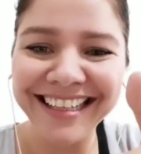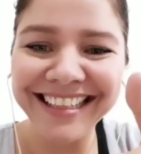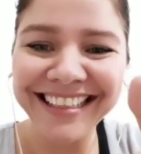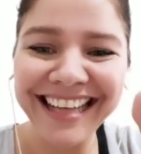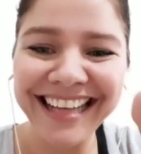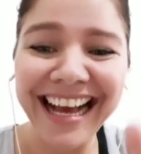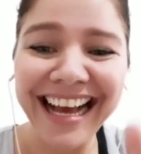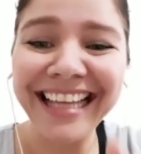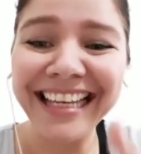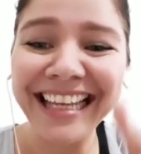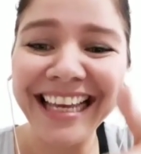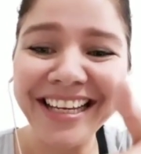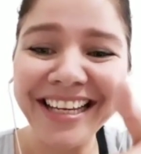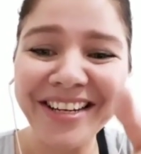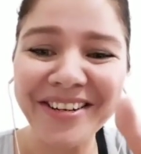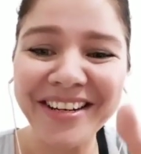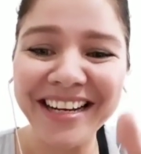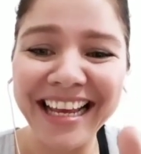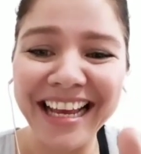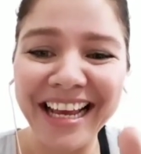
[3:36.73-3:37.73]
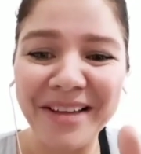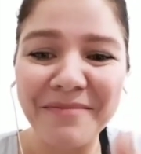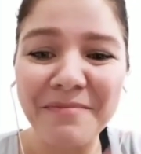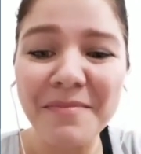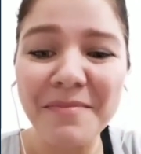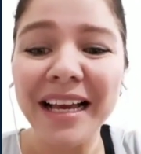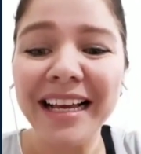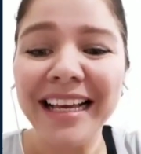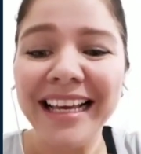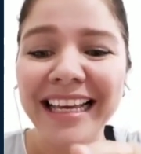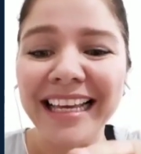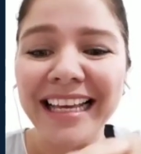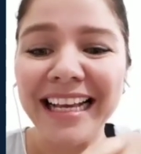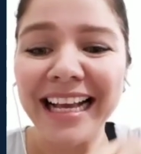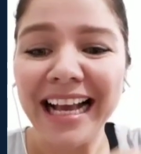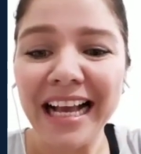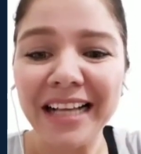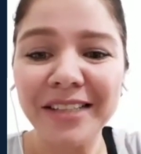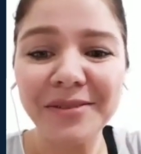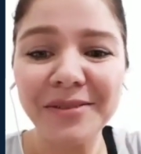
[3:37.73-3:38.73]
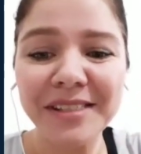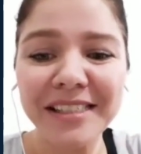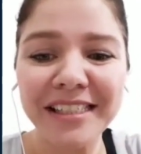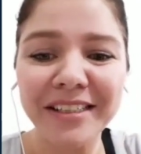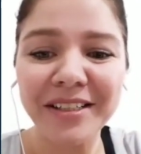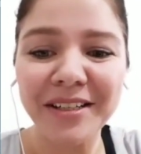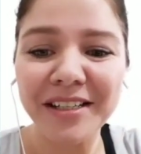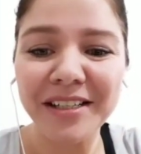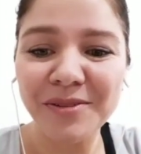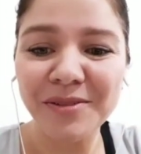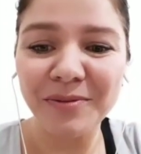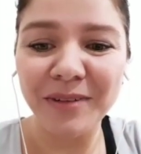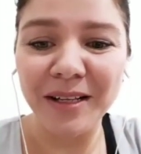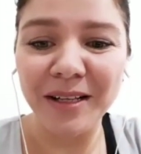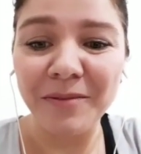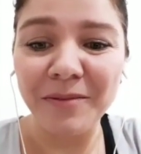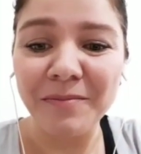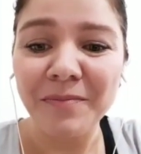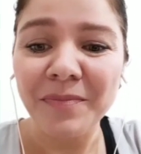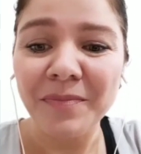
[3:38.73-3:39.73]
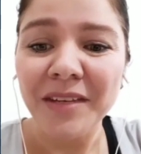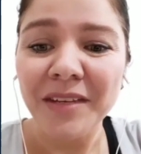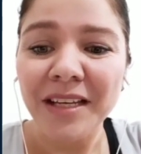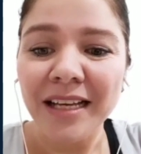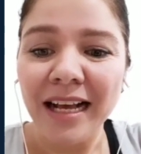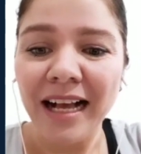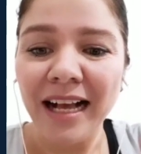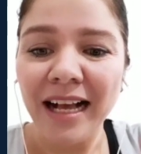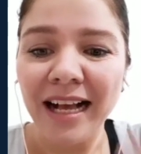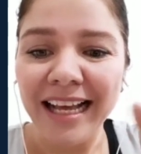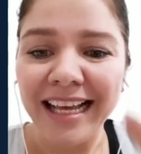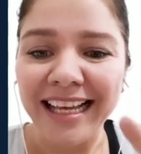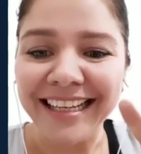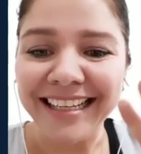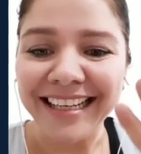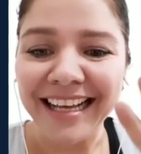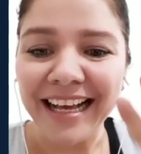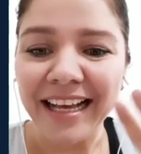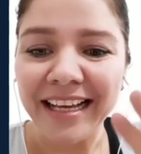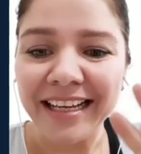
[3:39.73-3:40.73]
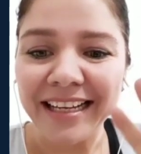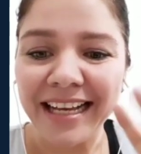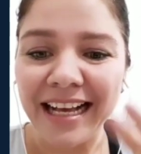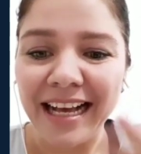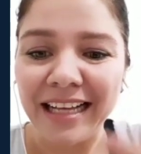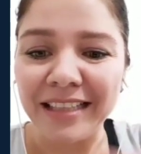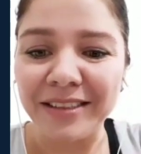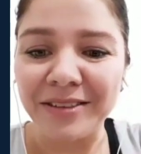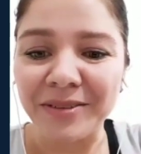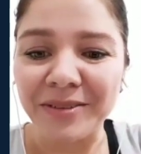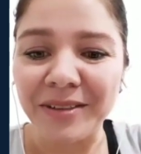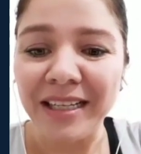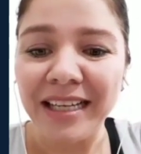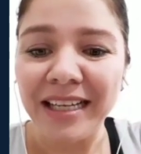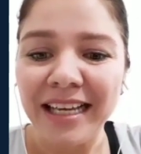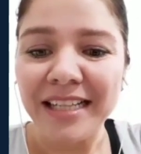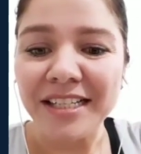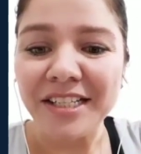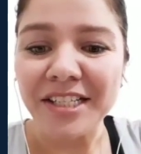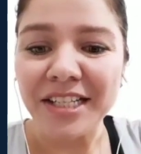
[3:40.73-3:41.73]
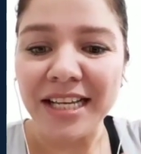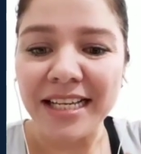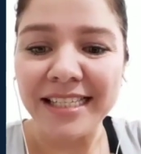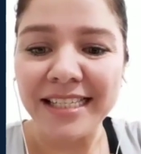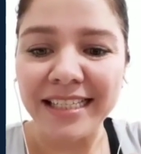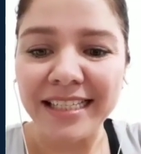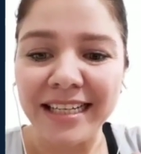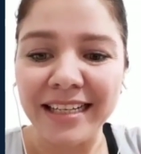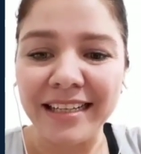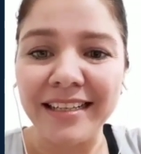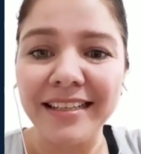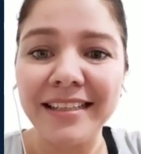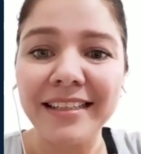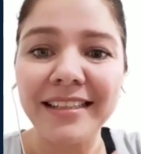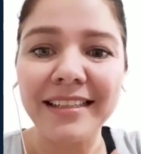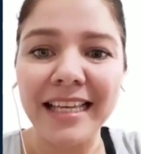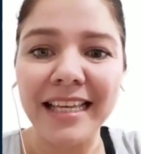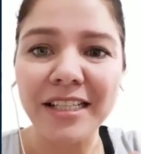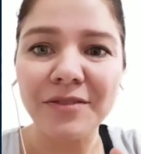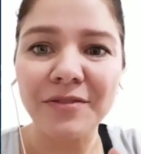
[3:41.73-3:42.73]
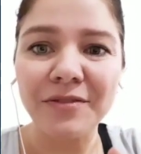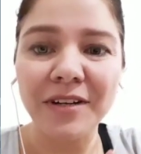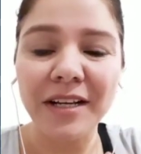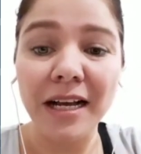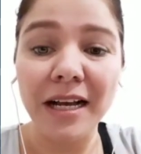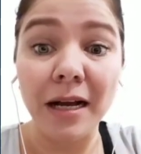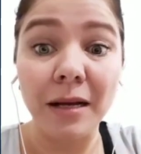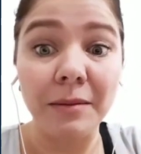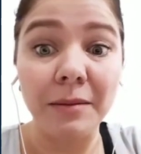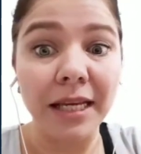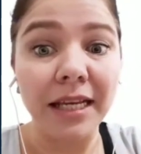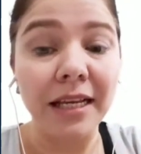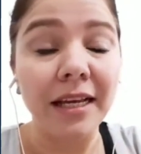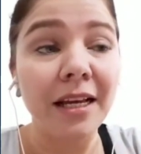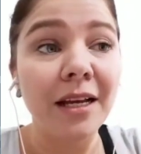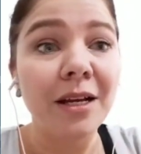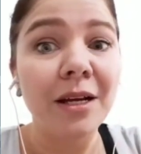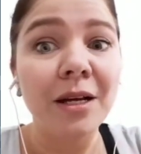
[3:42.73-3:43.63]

I like your name. Ricardo is here as well. Hi, Ricardo and Jessica. Thanks for coming.